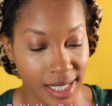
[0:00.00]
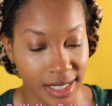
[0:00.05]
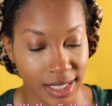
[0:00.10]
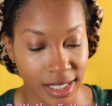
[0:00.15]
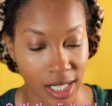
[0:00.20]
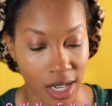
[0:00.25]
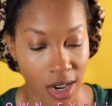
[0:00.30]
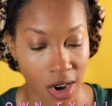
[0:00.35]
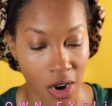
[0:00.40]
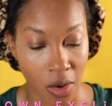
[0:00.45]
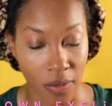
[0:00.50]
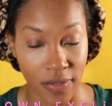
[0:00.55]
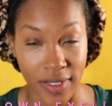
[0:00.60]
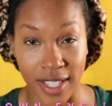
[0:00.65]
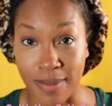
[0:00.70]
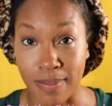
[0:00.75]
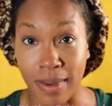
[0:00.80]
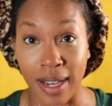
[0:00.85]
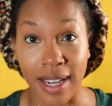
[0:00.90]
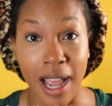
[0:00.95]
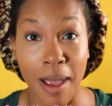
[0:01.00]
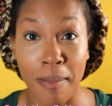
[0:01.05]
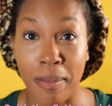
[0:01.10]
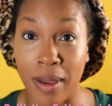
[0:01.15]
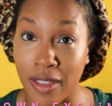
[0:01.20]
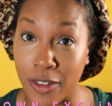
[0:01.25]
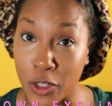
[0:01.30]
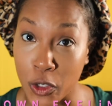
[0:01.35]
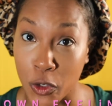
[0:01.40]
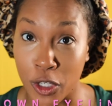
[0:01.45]
So this may not
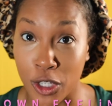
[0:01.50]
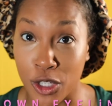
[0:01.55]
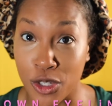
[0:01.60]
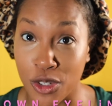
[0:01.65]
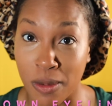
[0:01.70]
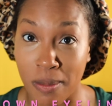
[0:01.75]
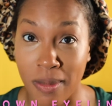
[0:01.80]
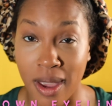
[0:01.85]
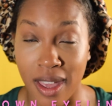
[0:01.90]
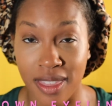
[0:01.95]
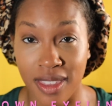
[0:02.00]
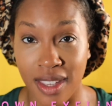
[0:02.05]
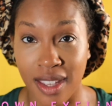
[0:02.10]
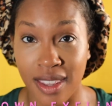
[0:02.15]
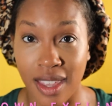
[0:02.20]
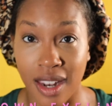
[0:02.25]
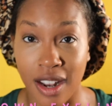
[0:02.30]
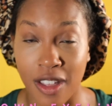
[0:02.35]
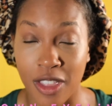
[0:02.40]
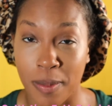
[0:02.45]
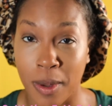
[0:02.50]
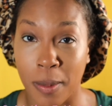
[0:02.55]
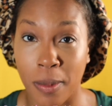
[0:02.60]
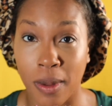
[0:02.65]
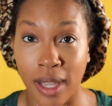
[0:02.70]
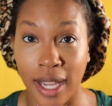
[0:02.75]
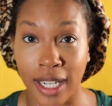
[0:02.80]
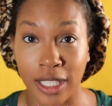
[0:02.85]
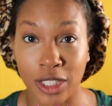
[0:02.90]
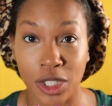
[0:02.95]
be the traditional method that other
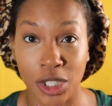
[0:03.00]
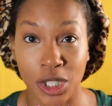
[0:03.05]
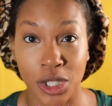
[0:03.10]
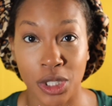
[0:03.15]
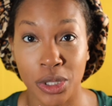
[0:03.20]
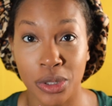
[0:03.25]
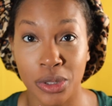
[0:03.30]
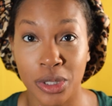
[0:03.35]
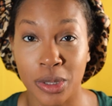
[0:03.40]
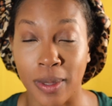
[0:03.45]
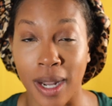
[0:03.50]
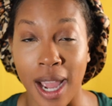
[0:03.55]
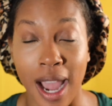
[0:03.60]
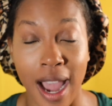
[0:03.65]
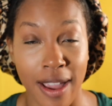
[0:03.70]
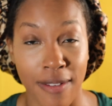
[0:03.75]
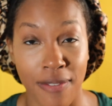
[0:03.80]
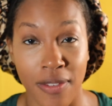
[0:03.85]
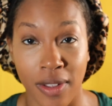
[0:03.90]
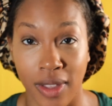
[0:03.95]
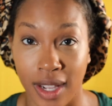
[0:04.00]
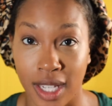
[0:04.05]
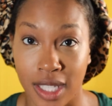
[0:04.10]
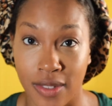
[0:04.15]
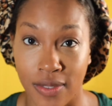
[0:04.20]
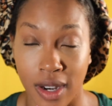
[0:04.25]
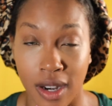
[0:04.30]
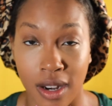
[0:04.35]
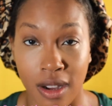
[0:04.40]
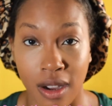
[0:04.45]
people like to use, but I feel like it's
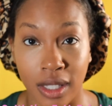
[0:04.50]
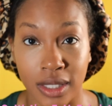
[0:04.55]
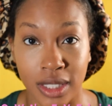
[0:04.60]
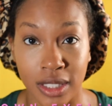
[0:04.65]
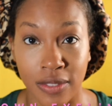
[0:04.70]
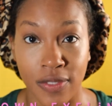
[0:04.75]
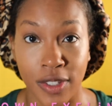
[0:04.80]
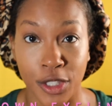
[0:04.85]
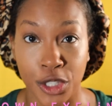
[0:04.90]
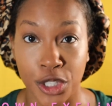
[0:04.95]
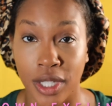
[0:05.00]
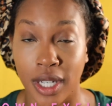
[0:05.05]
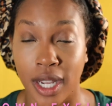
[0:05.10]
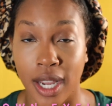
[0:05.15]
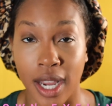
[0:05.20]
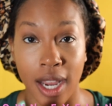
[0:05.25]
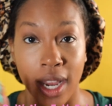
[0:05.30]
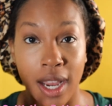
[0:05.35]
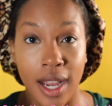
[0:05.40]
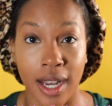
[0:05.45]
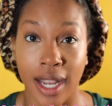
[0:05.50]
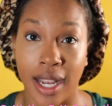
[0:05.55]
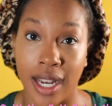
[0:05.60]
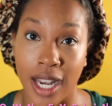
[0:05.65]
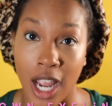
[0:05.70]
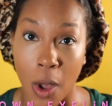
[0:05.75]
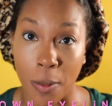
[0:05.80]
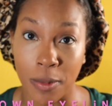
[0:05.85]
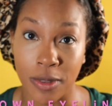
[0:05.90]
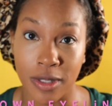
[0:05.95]
very cost efficient and it
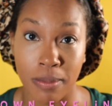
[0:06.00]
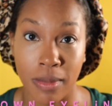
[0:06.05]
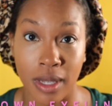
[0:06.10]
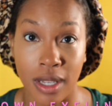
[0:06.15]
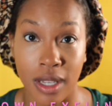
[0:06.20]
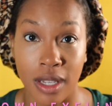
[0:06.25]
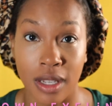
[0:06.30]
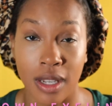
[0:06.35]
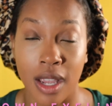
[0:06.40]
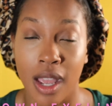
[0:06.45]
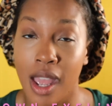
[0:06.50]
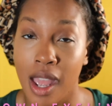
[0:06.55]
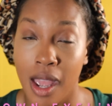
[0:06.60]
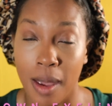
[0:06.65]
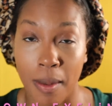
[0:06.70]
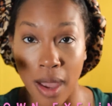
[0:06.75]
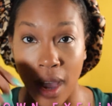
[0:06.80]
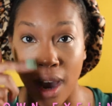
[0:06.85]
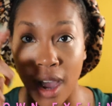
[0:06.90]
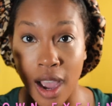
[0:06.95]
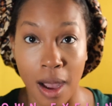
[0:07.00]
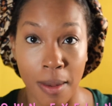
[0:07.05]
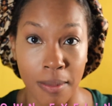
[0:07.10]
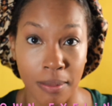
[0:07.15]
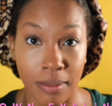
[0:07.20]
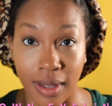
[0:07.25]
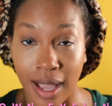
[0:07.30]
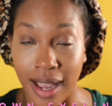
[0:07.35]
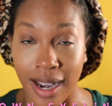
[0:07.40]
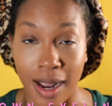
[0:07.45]
helps me
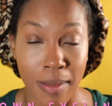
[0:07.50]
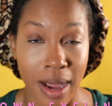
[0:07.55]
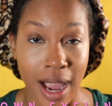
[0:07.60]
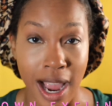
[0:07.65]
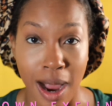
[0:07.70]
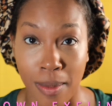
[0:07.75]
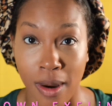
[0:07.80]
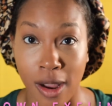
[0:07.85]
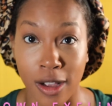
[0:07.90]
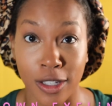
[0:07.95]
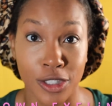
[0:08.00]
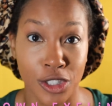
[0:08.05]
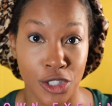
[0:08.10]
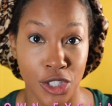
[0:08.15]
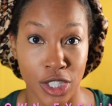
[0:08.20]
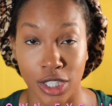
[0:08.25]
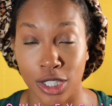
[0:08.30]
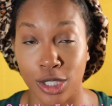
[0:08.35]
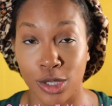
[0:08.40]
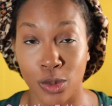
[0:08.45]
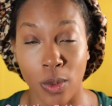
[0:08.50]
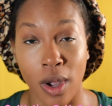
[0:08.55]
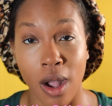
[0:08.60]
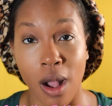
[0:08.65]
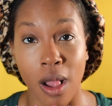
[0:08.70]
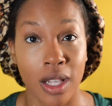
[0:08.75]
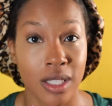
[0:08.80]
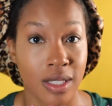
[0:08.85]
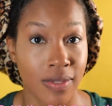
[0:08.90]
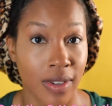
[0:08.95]
line out my eyebrows just as
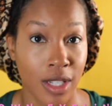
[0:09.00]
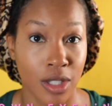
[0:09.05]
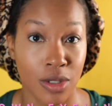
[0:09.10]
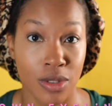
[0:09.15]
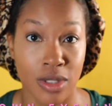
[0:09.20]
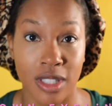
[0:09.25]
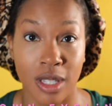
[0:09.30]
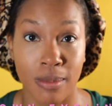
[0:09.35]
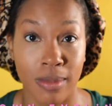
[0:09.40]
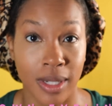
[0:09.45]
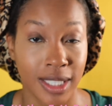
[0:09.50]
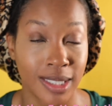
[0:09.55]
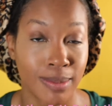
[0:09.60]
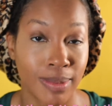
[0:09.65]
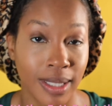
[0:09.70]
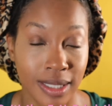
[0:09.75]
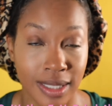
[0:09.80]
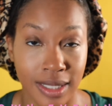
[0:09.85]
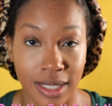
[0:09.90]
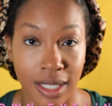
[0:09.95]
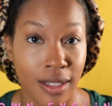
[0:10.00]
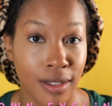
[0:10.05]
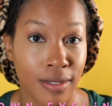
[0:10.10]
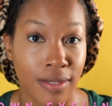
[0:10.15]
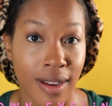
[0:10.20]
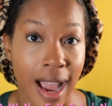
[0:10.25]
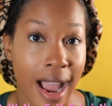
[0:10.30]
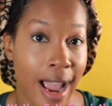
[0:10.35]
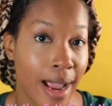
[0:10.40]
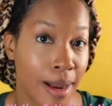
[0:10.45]
well as if I use some
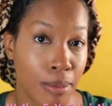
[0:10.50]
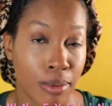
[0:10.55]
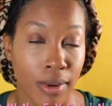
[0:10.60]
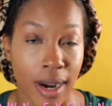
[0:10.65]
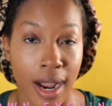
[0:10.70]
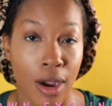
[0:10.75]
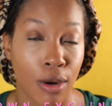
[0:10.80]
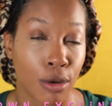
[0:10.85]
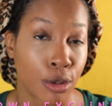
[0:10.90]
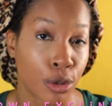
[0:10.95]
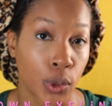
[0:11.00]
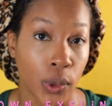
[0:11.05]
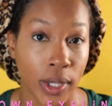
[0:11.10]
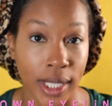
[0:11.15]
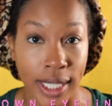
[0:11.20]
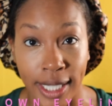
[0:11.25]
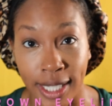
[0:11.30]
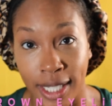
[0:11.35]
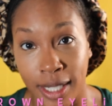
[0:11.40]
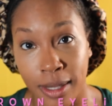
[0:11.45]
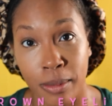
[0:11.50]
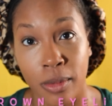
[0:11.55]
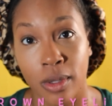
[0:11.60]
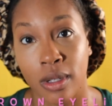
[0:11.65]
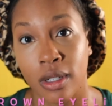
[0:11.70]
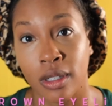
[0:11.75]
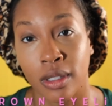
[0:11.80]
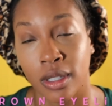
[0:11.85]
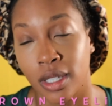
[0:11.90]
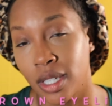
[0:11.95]
expensive eyebrow cream
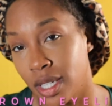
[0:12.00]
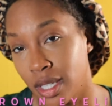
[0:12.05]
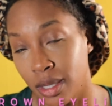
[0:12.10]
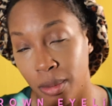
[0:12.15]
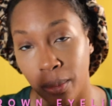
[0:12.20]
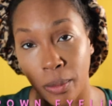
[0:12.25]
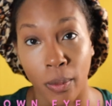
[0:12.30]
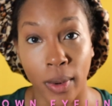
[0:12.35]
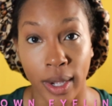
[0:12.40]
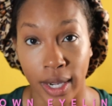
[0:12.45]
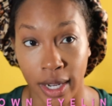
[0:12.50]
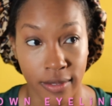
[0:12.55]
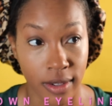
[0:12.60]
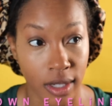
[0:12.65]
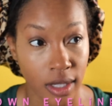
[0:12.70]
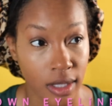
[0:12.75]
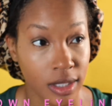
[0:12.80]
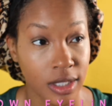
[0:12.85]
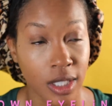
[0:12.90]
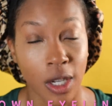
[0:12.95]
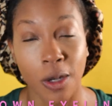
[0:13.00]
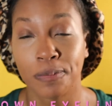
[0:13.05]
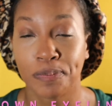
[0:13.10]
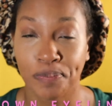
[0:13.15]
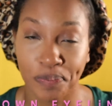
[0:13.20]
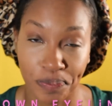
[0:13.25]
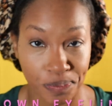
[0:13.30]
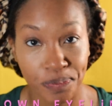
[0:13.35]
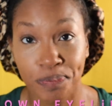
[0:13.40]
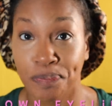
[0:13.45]
or whatever. So
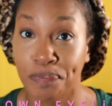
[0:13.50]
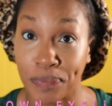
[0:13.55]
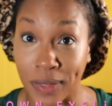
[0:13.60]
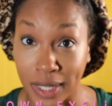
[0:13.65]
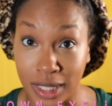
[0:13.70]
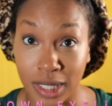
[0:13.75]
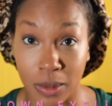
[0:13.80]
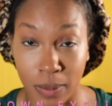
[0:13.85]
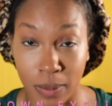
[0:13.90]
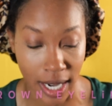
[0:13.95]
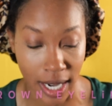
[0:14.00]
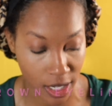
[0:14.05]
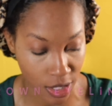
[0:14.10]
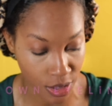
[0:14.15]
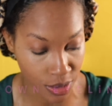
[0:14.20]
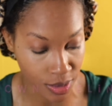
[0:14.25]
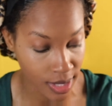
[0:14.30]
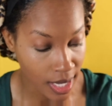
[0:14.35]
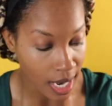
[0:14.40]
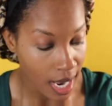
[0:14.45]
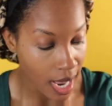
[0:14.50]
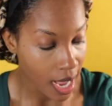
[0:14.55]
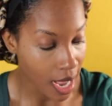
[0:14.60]
this I use.